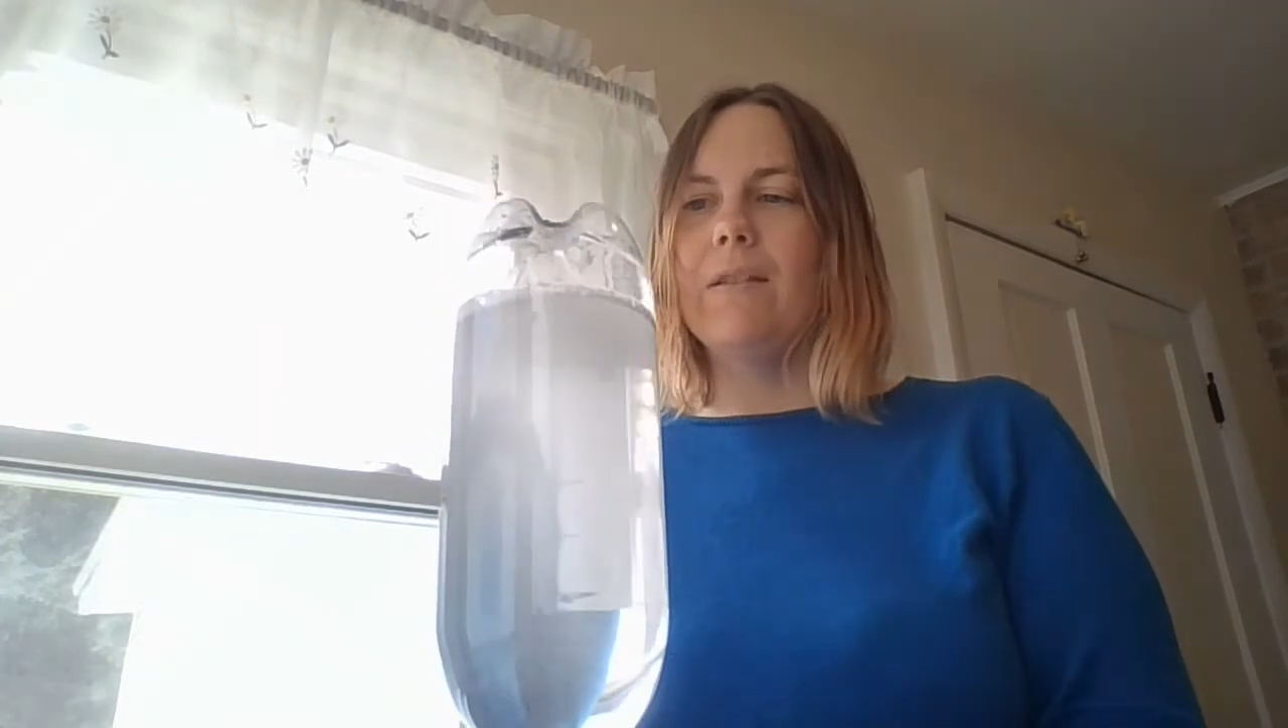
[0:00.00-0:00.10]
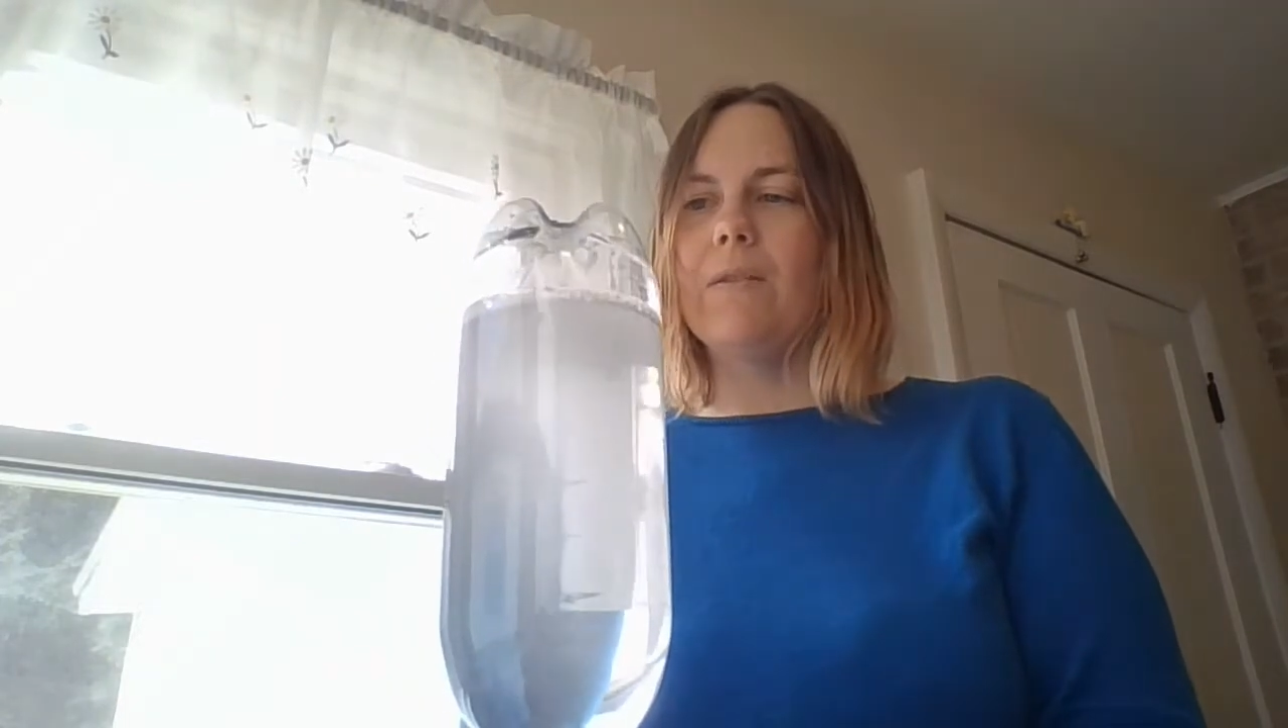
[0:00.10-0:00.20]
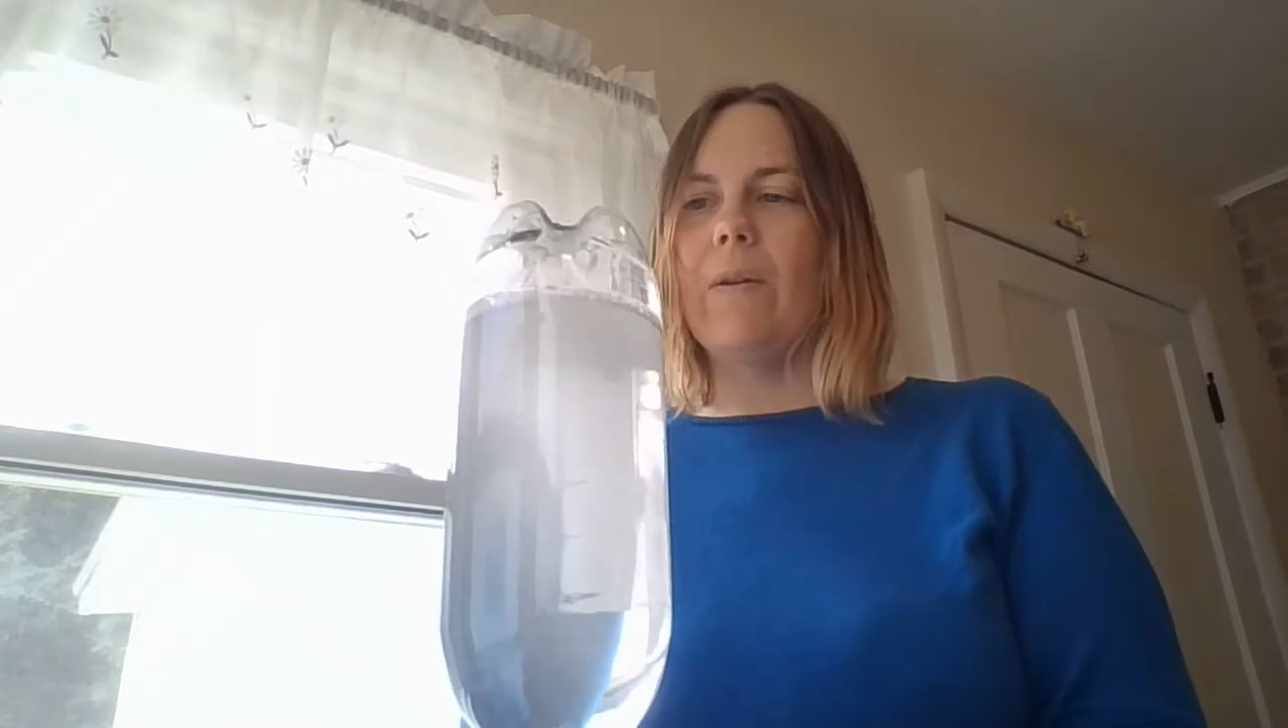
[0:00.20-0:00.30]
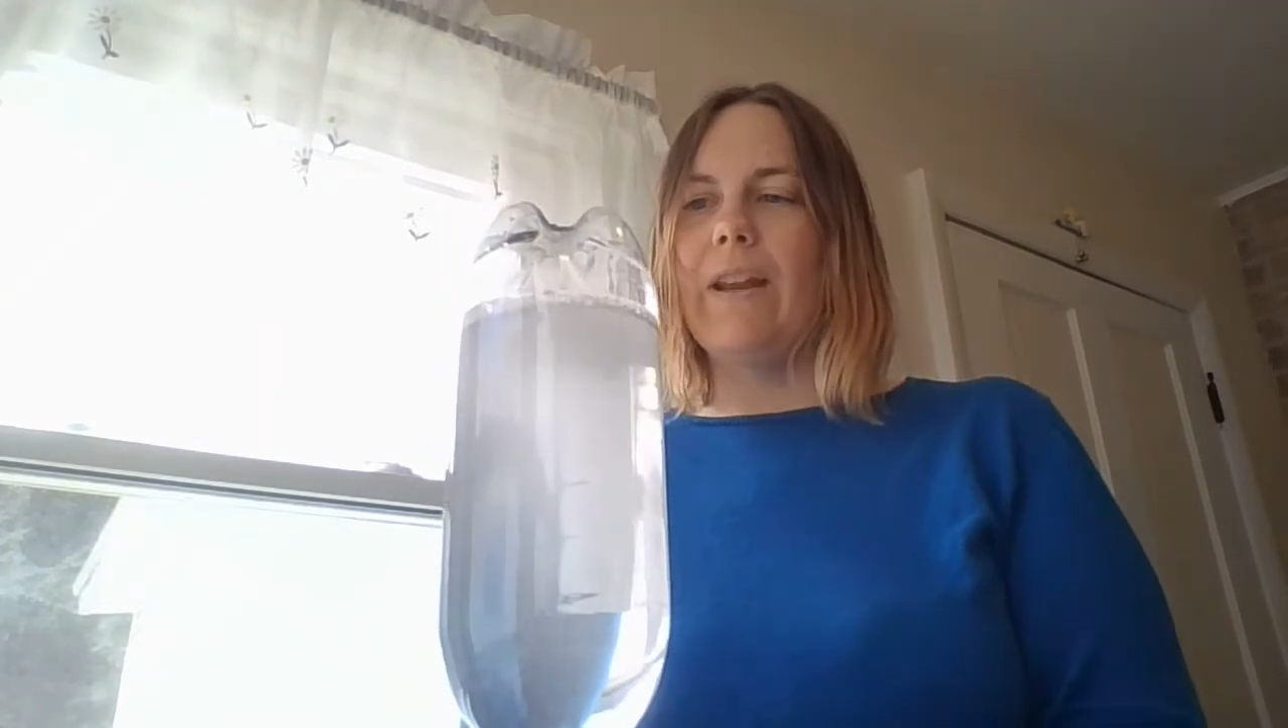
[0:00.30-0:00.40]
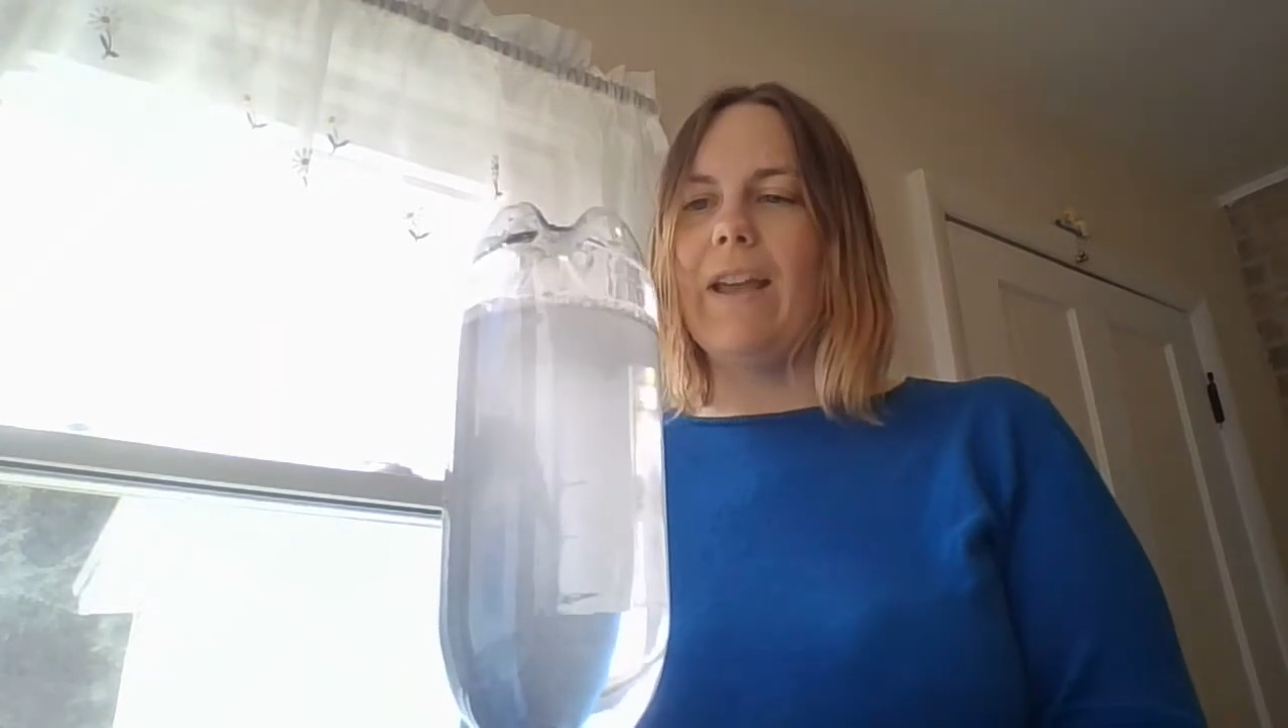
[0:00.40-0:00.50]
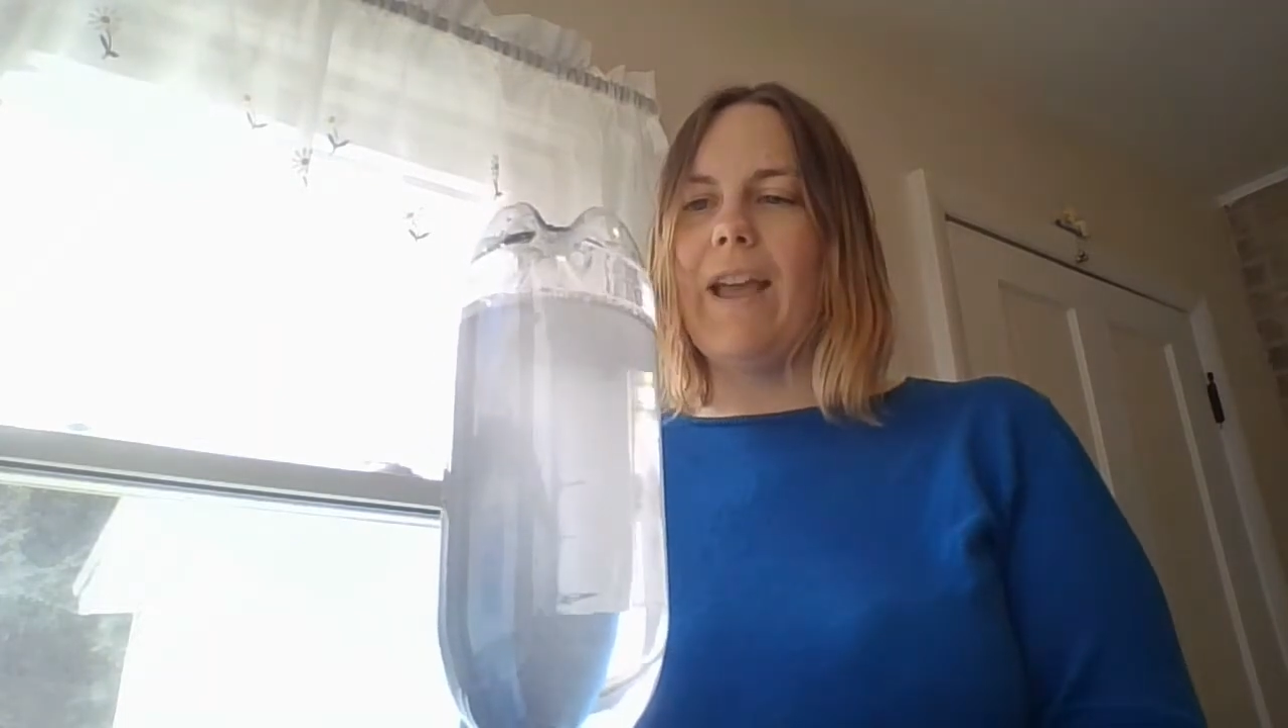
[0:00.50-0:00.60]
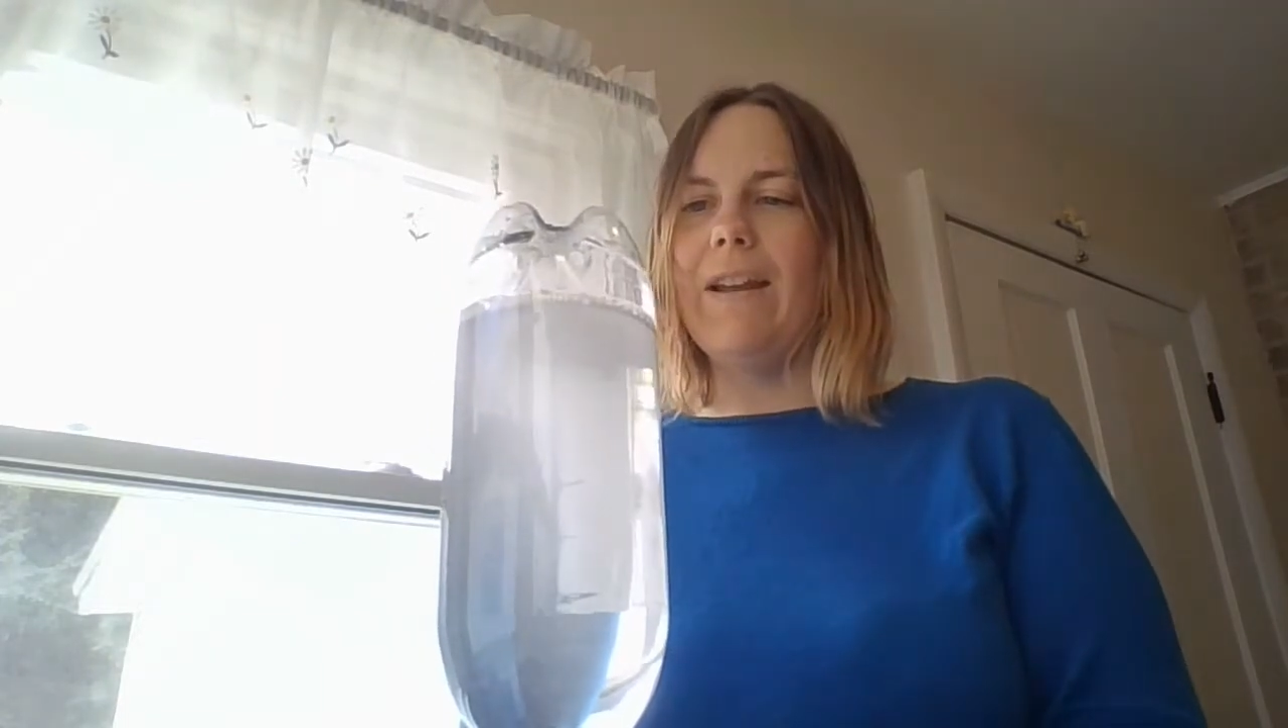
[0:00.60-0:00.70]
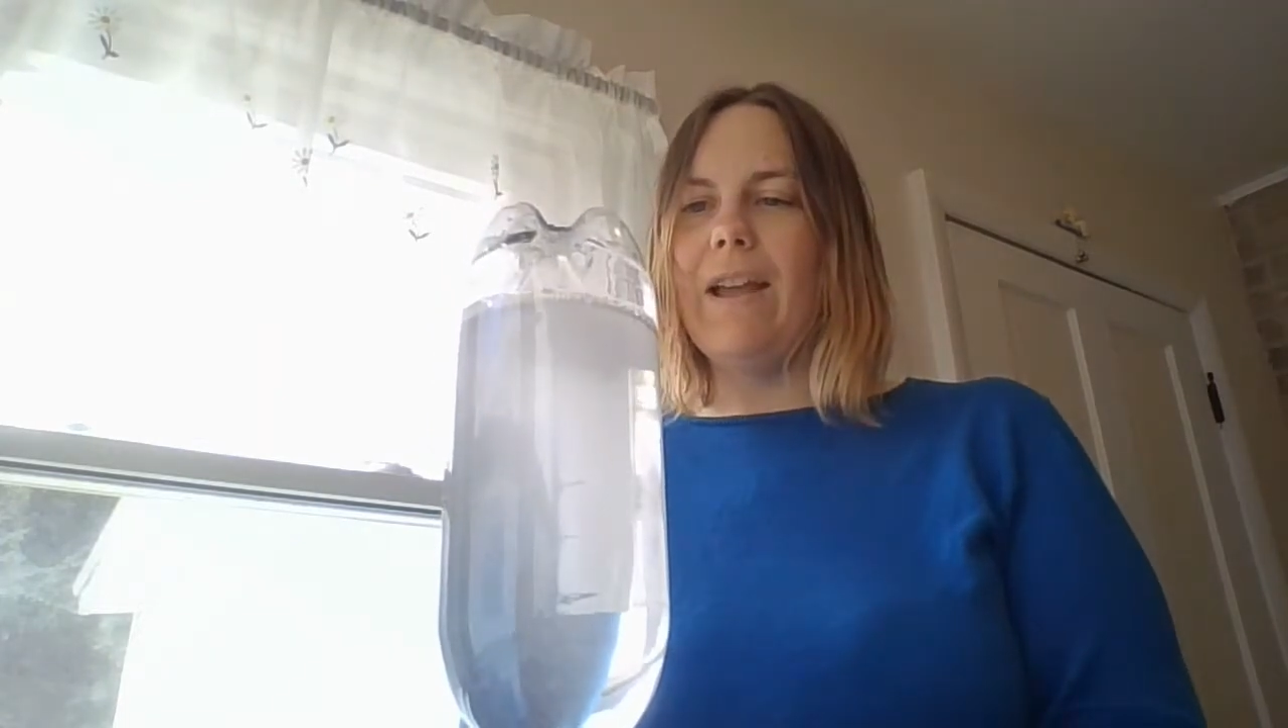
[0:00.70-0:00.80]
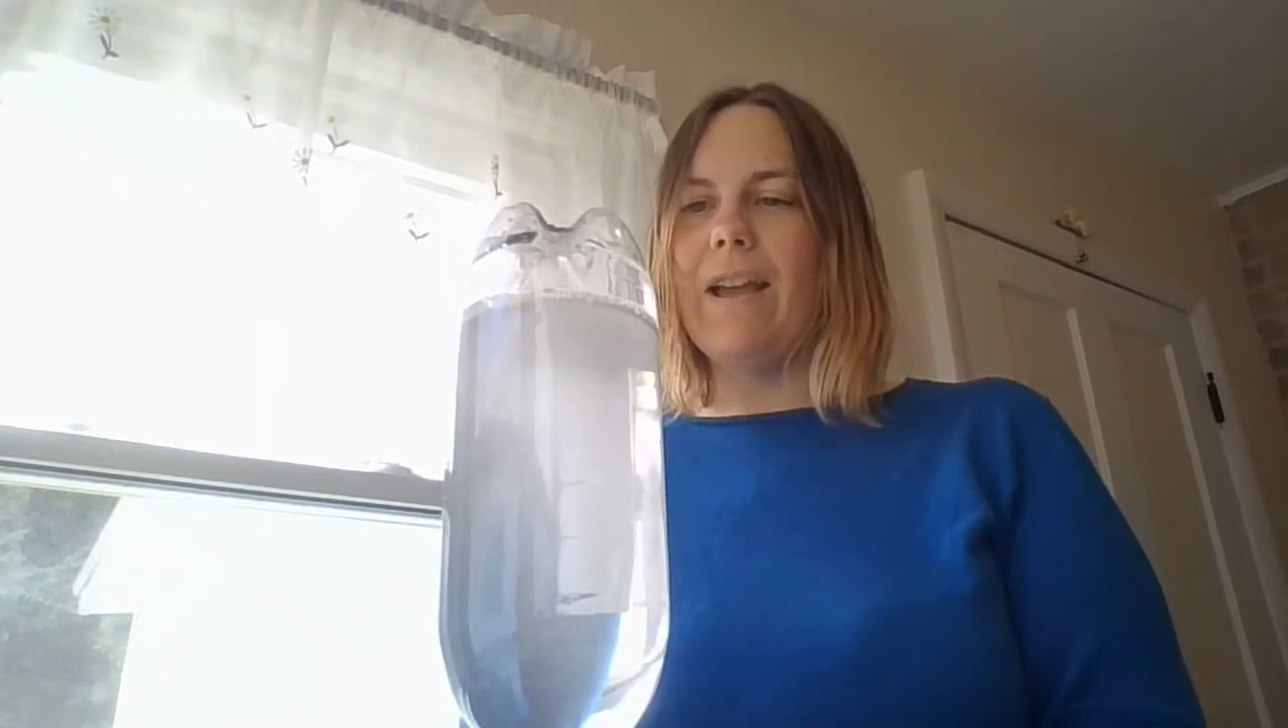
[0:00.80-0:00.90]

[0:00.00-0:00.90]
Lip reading: So, and it kind of